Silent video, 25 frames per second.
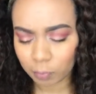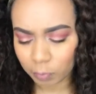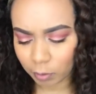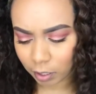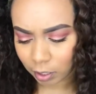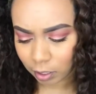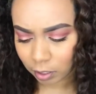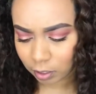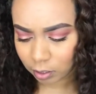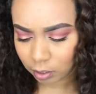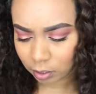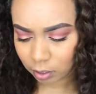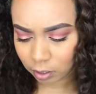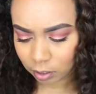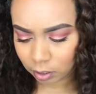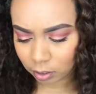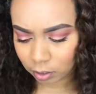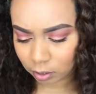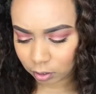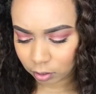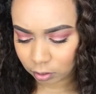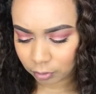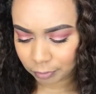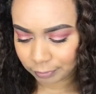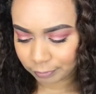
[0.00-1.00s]
But
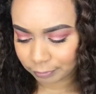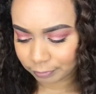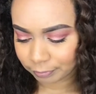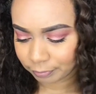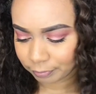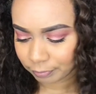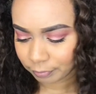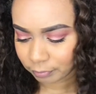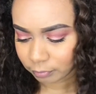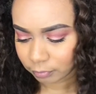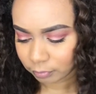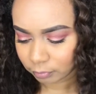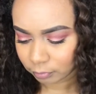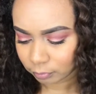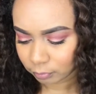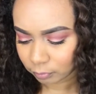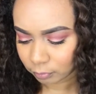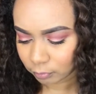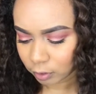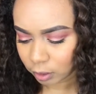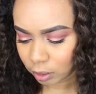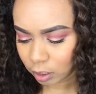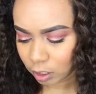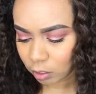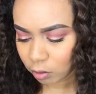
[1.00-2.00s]

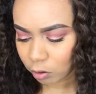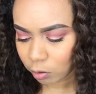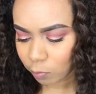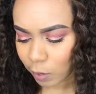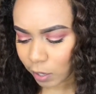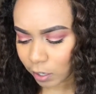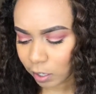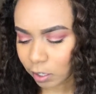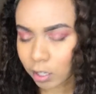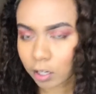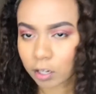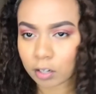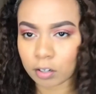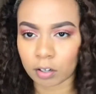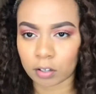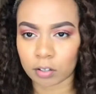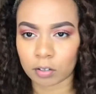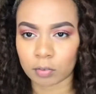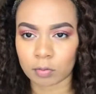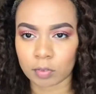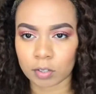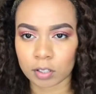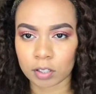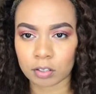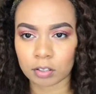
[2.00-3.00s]
I need to go back and get another
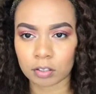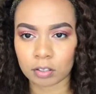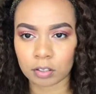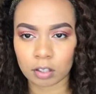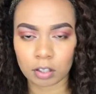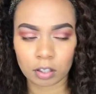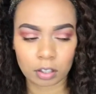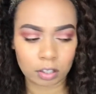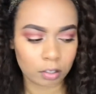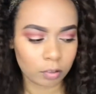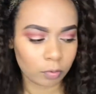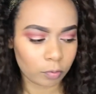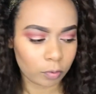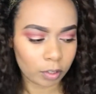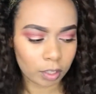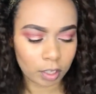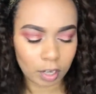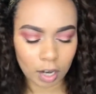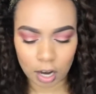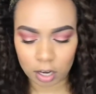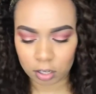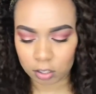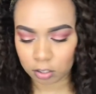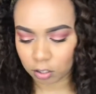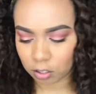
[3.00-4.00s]
one that
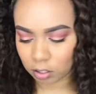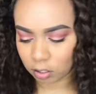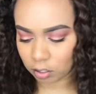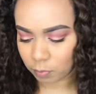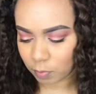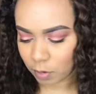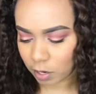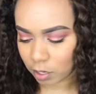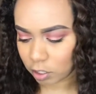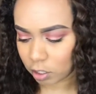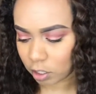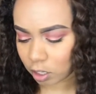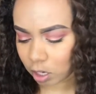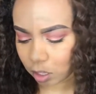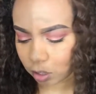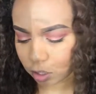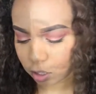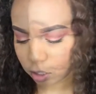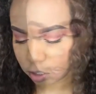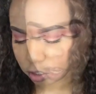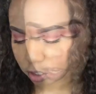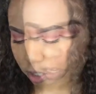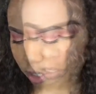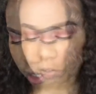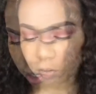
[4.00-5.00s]
actually is my shade.
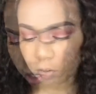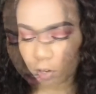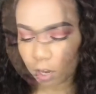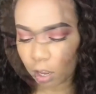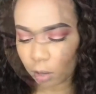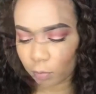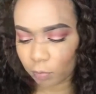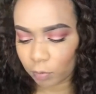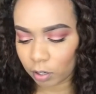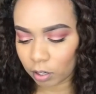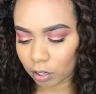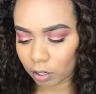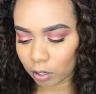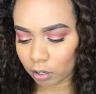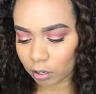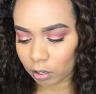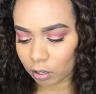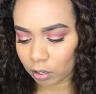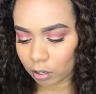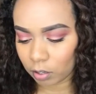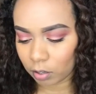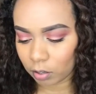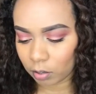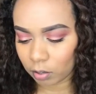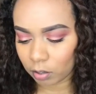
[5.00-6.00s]
This shade. So now I'm gonna
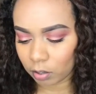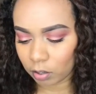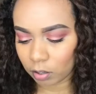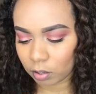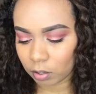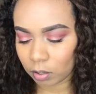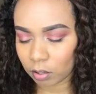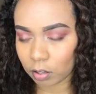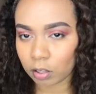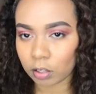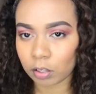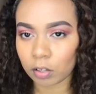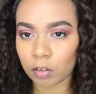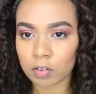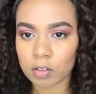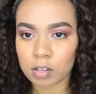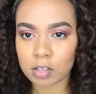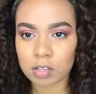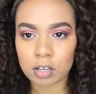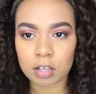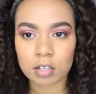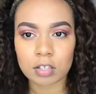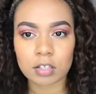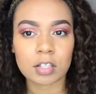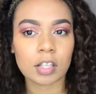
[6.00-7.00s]

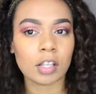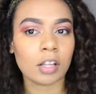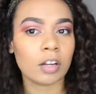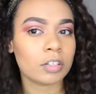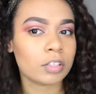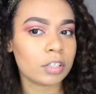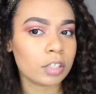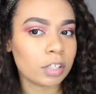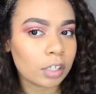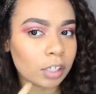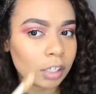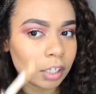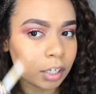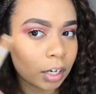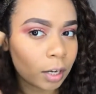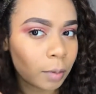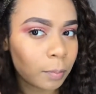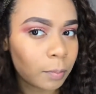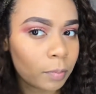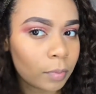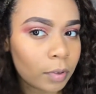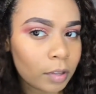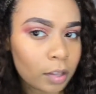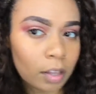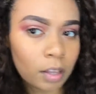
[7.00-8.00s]
use concealer to clean
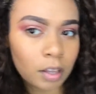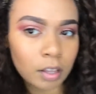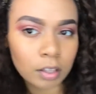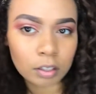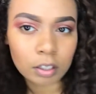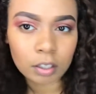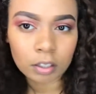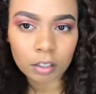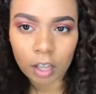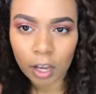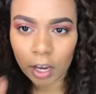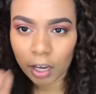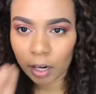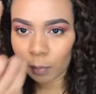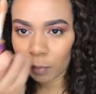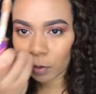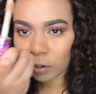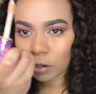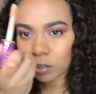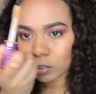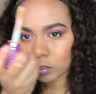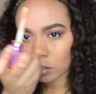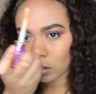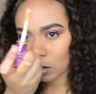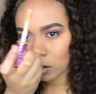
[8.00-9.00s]
up the line. I'm
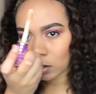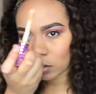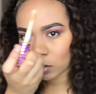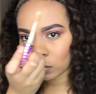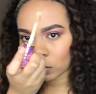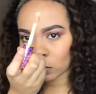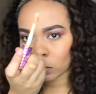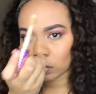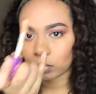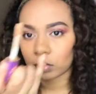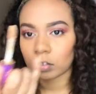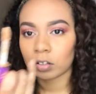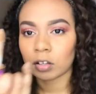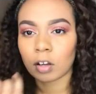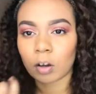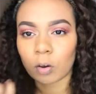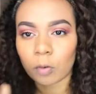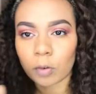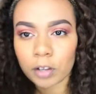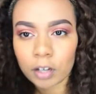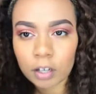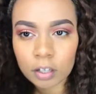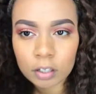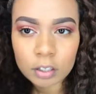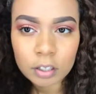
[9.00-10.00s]
gonna try to
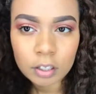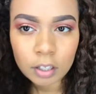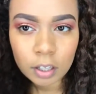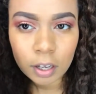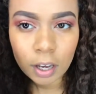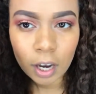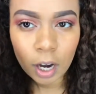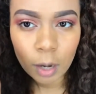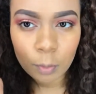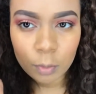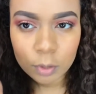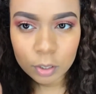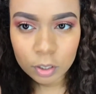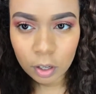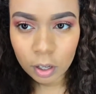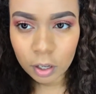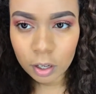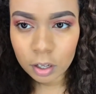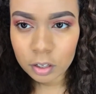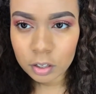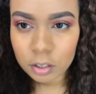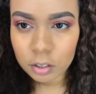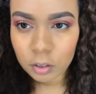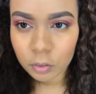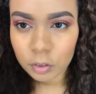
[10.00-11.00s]
go into the camera so I
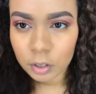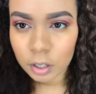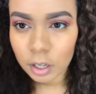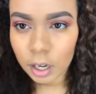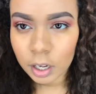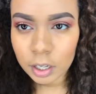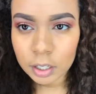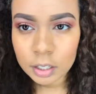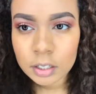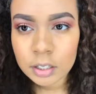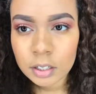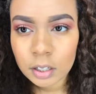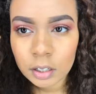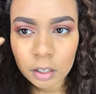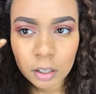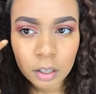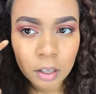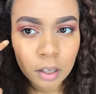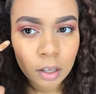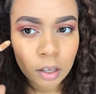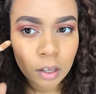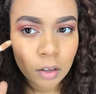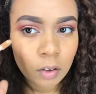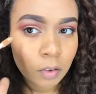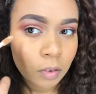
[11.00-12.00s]
can show you guys.
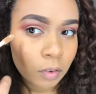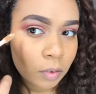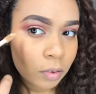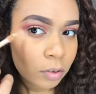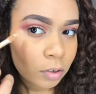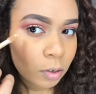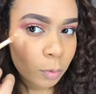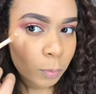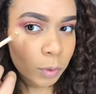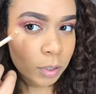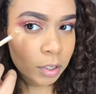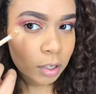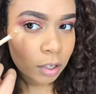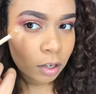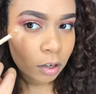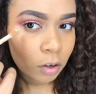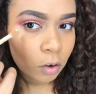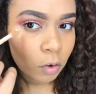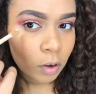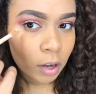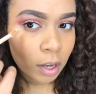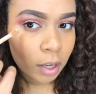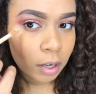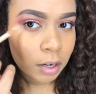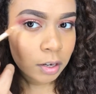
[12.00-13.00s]
So I'm just gonna
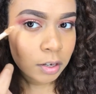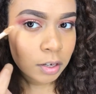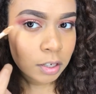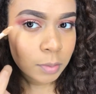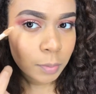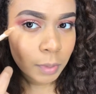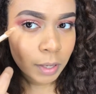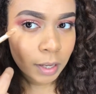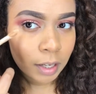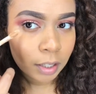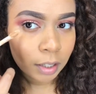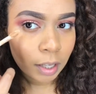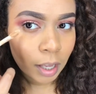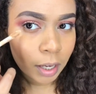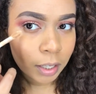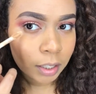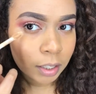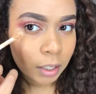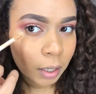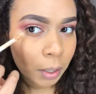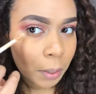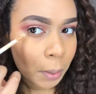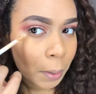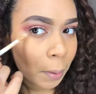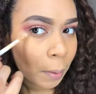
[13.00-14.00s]
go ahead and just make a line
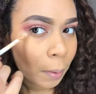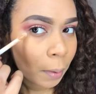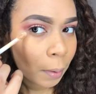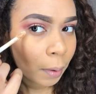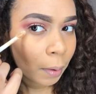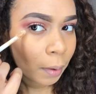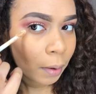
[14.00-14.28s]
here.